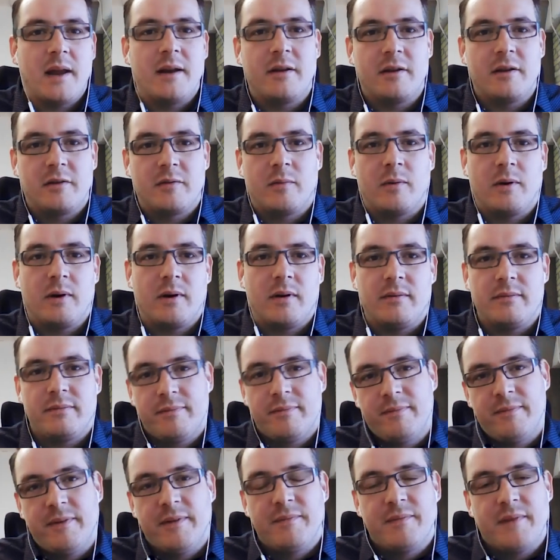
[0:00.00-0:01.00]
ten to
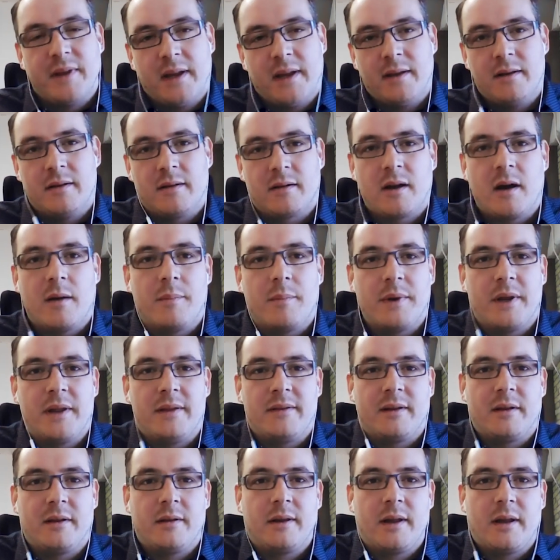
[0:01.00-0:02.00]
twelve, fifteen
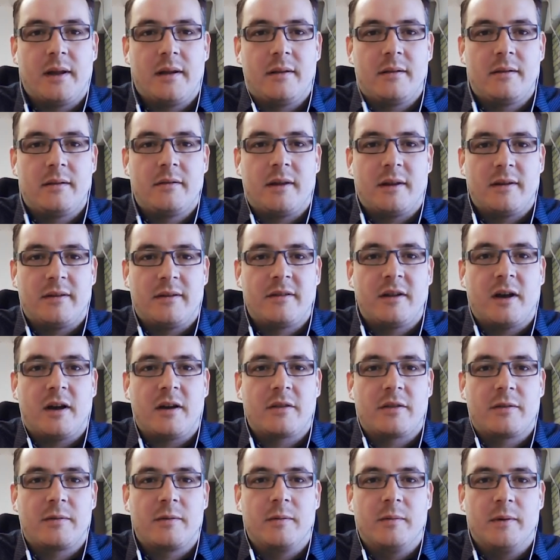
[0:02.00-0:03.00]
companies that that, that
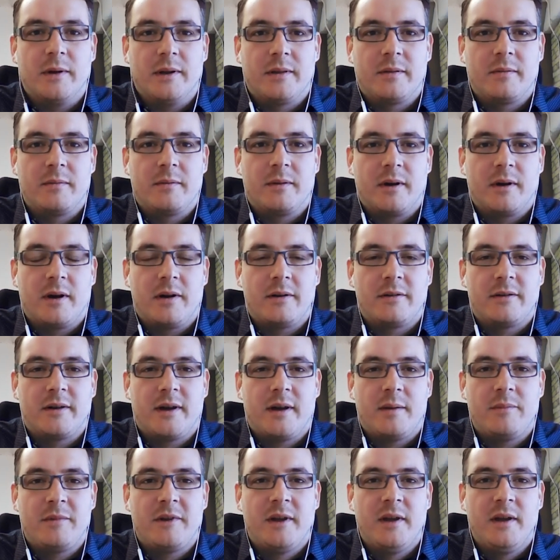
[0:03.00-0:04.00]
stuck through it through the
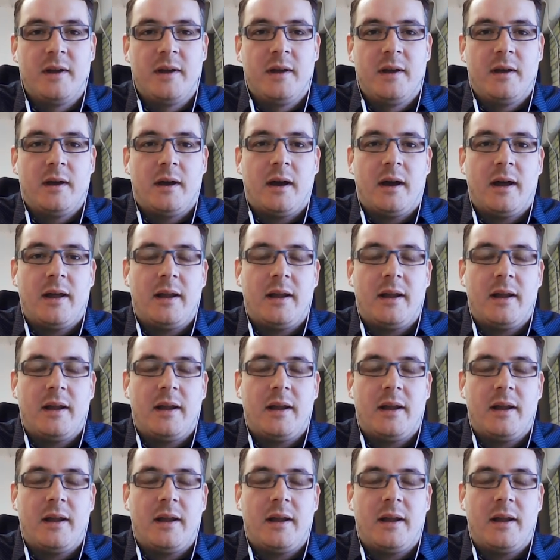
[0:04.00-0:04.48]
hard times.